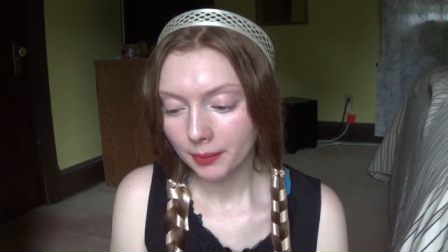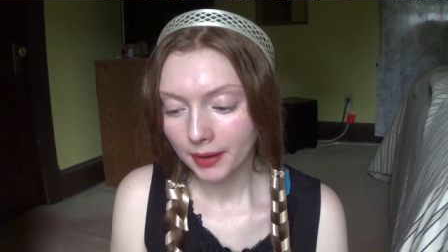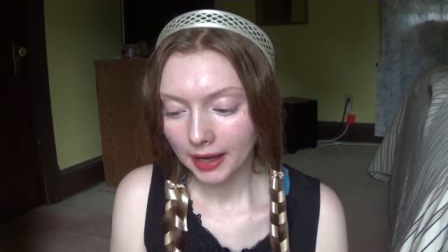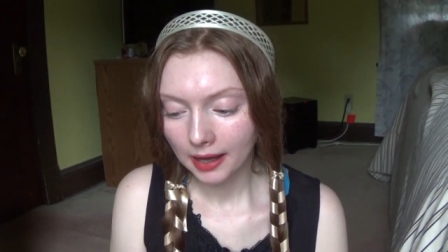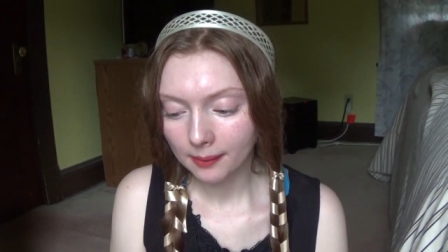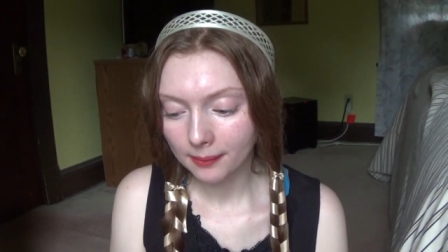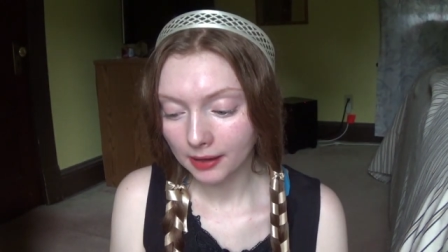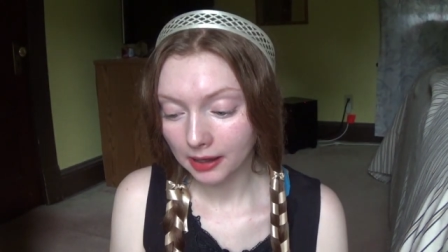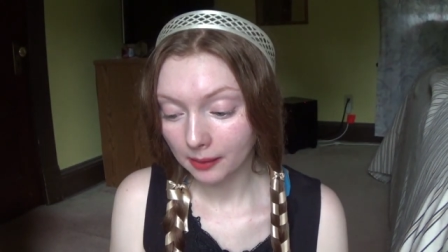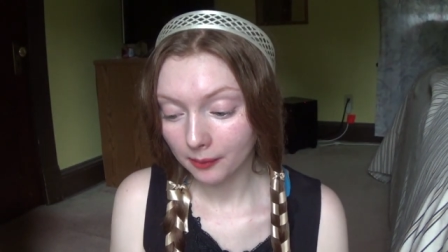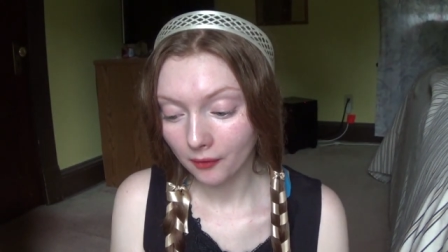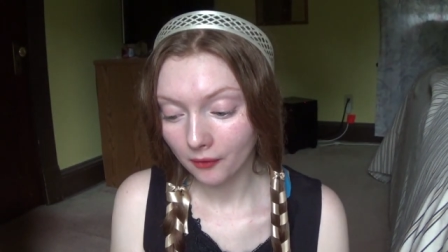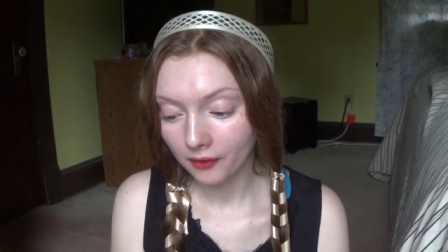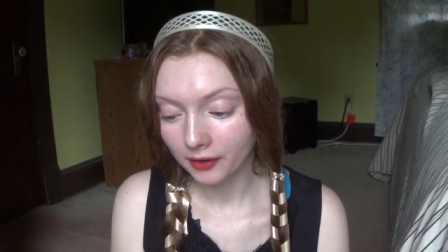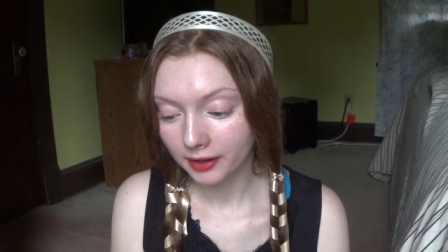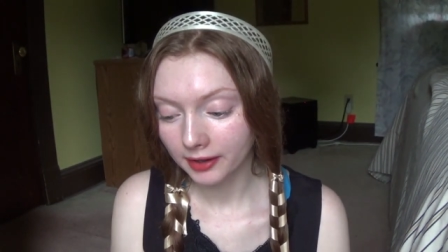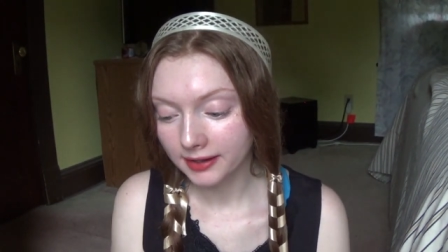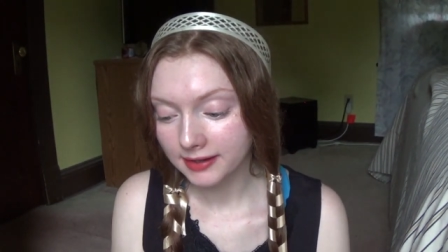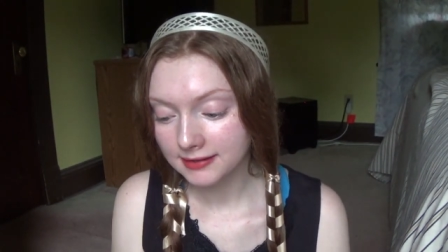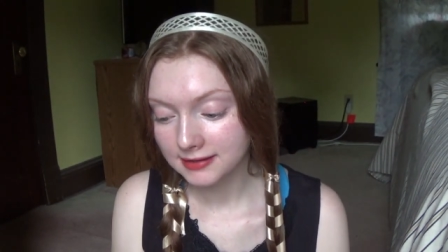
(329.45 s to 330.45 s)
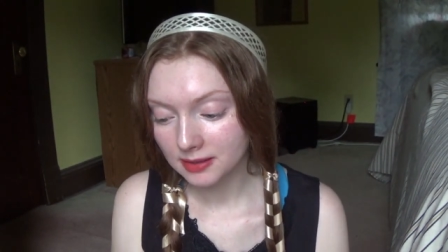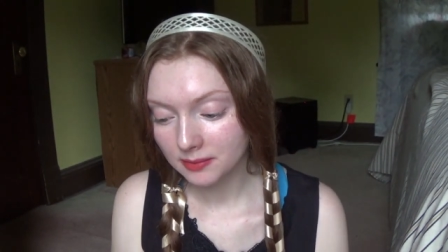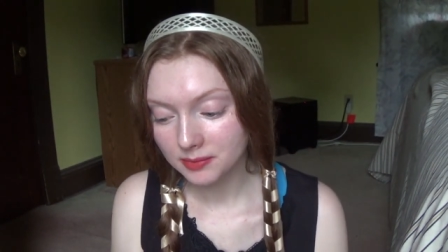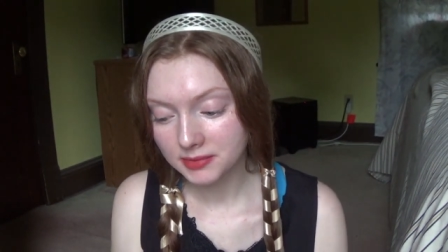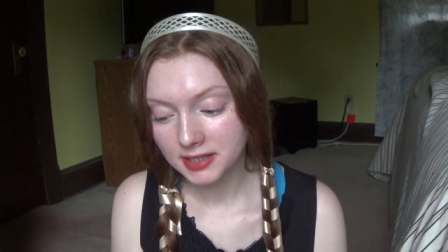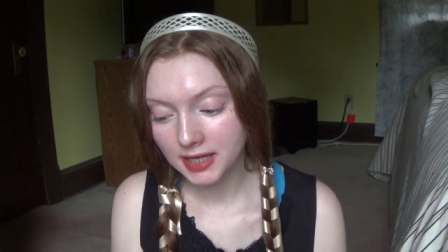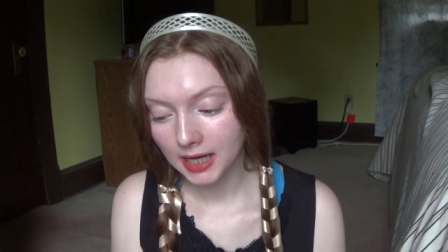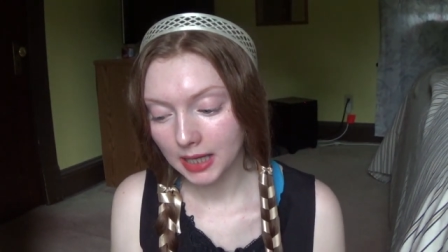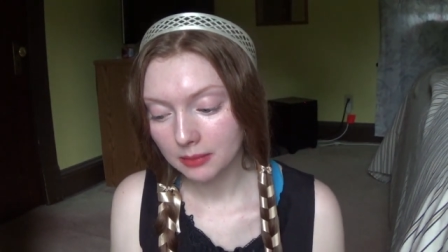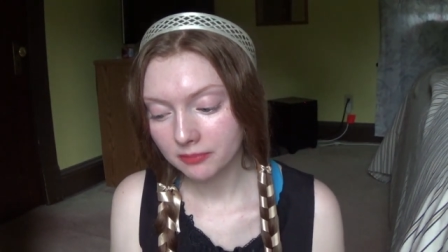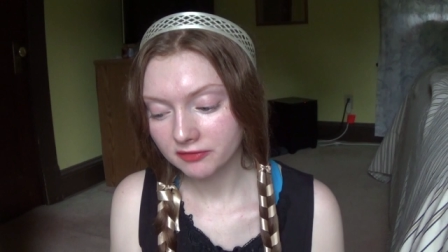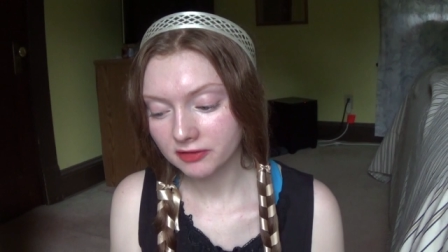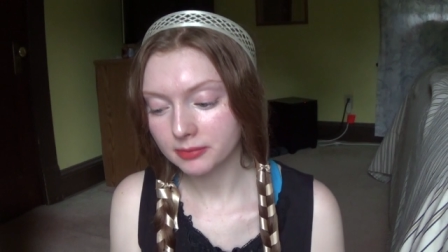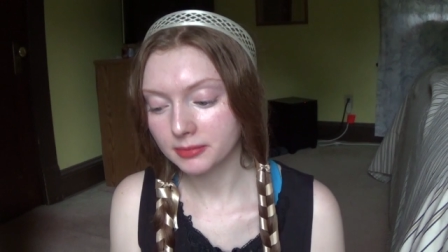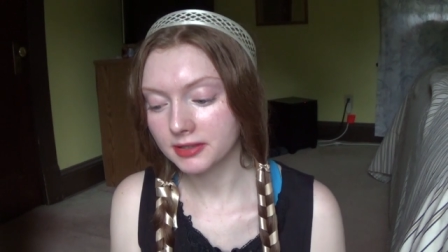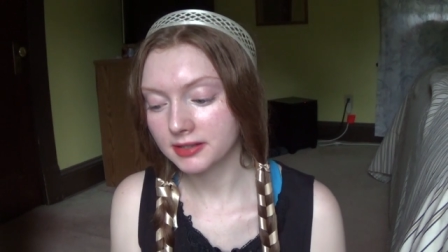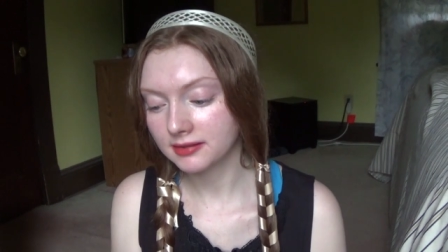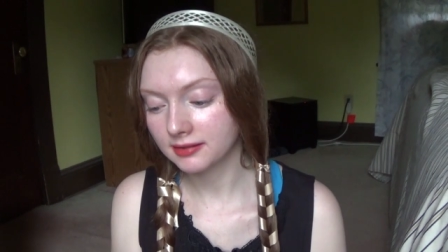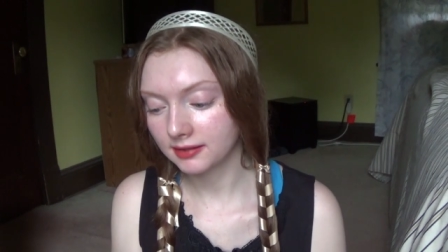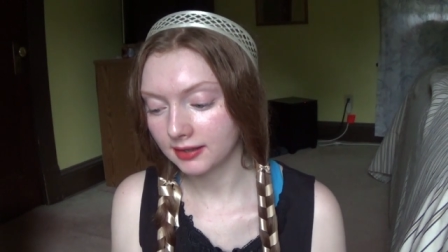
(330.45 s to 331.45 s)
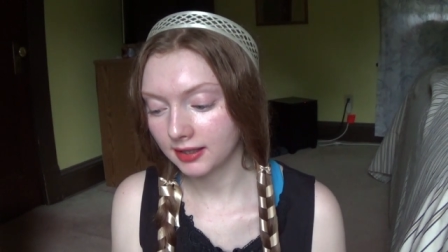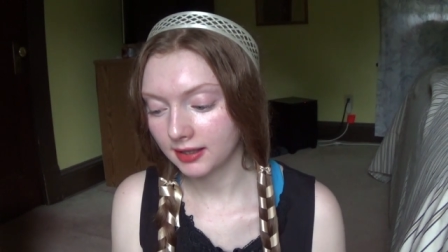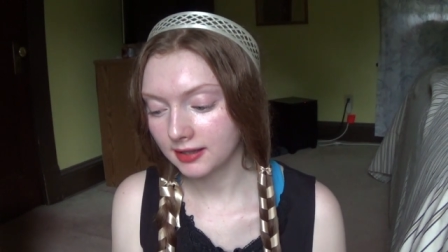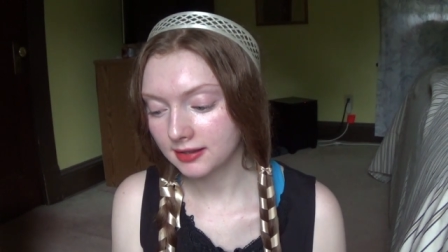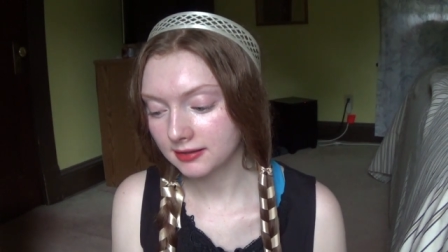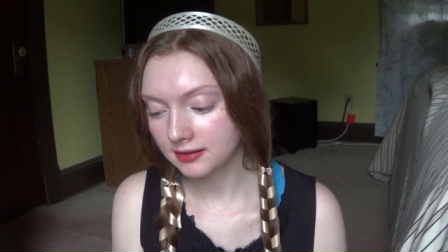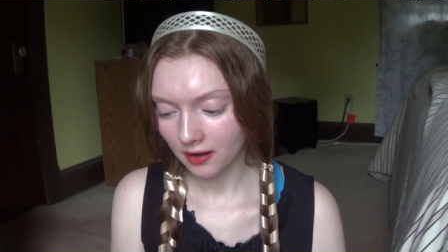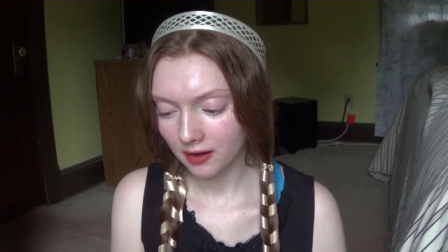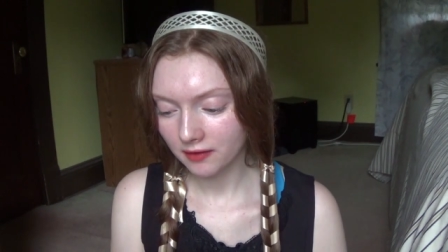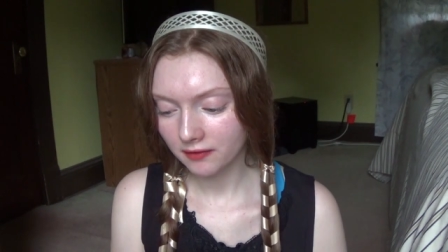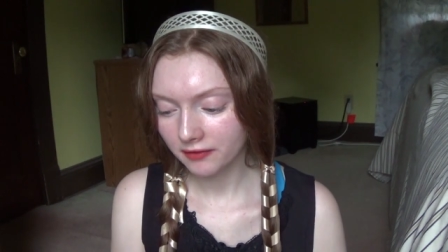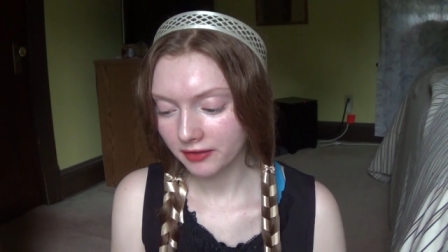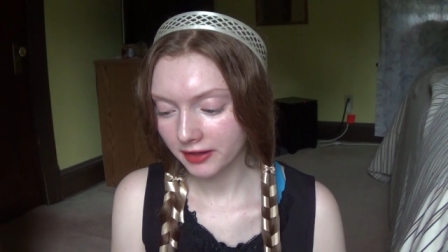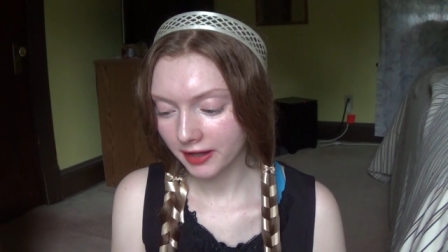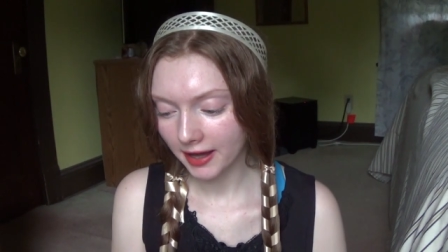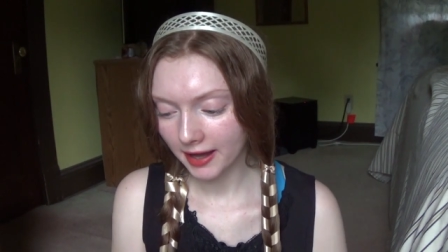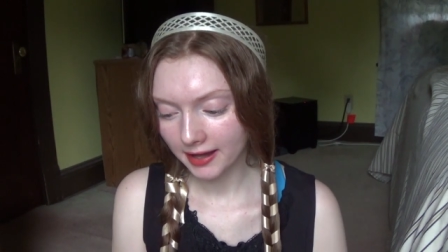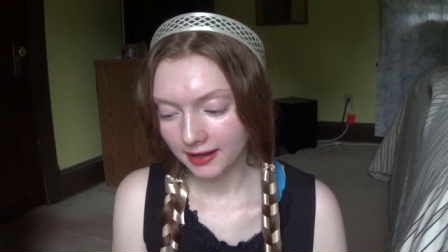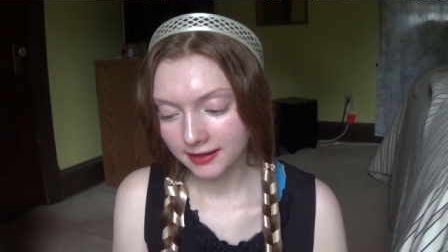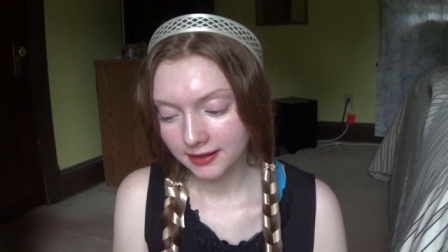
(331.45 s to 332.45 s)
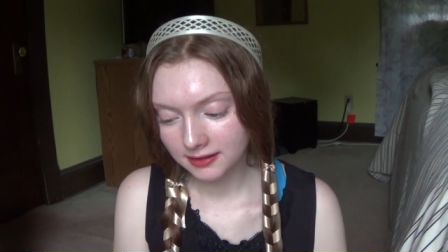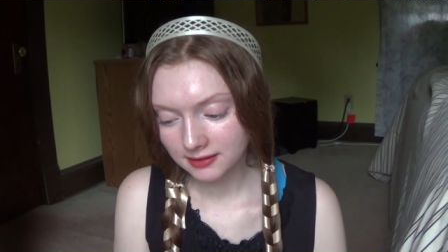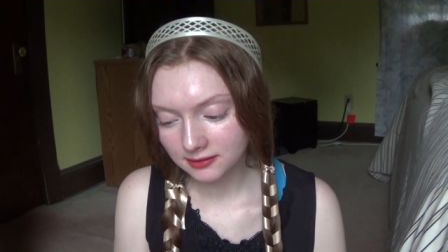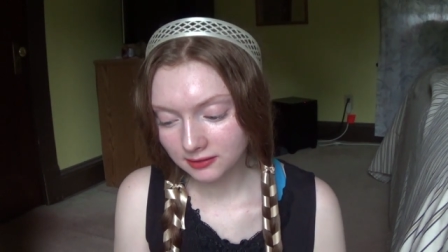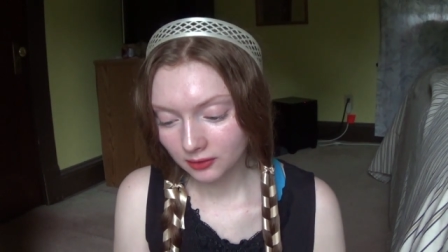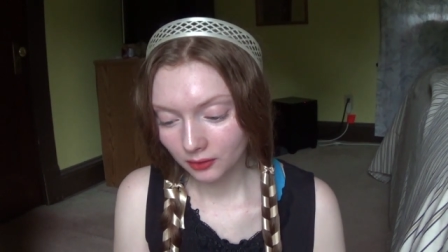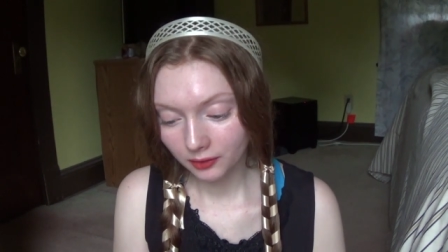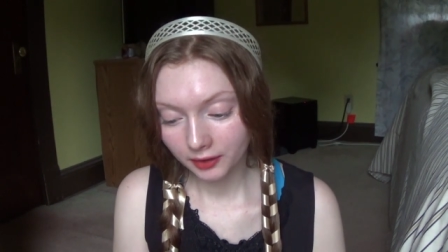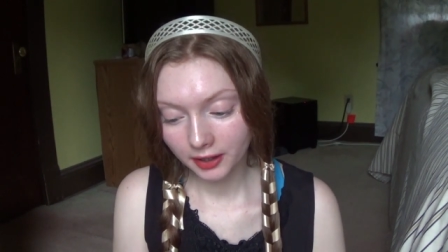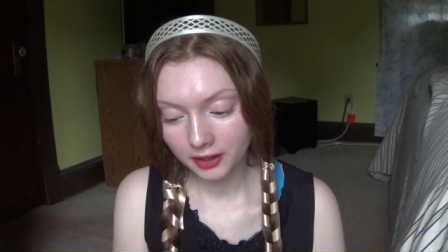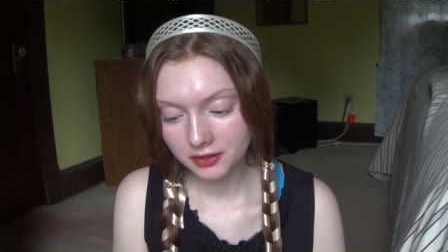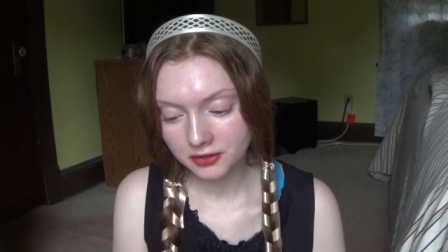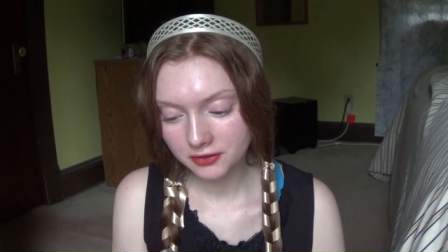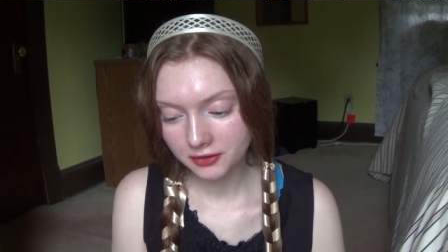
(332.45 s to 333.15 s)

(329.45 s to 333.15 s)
Baobab oil is obtained from the seeds of the Adansonia